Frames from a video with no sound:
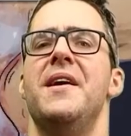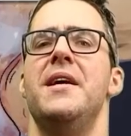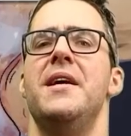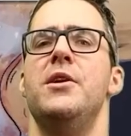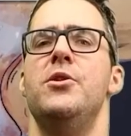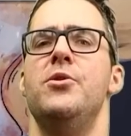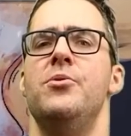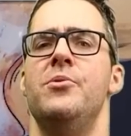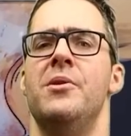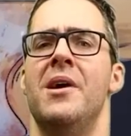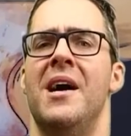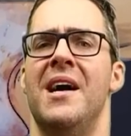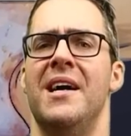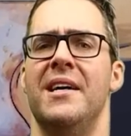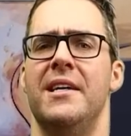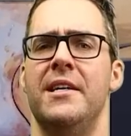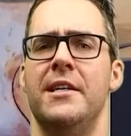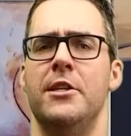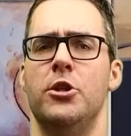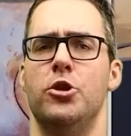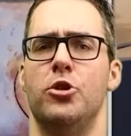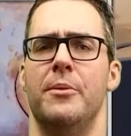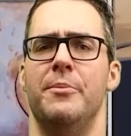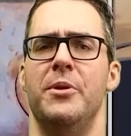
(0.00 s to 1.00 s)
they do not
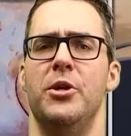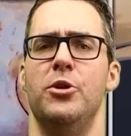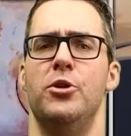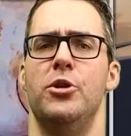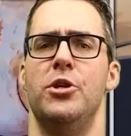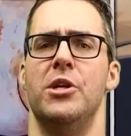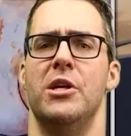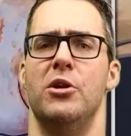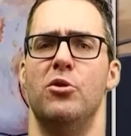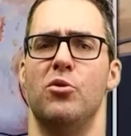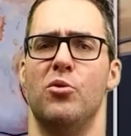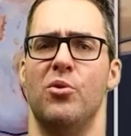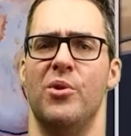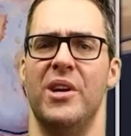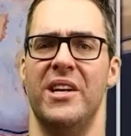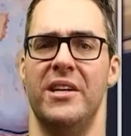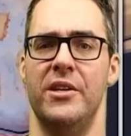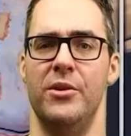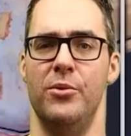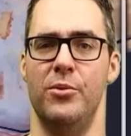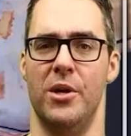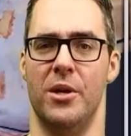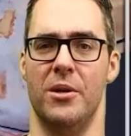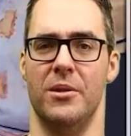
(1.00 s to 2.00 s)
contribute to growing
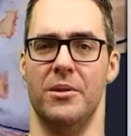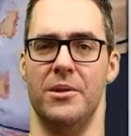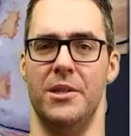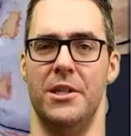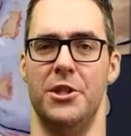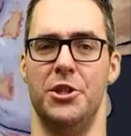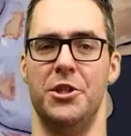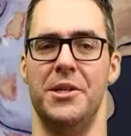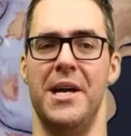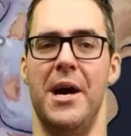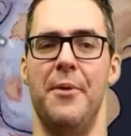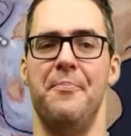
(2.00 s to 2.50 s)
new cartilage.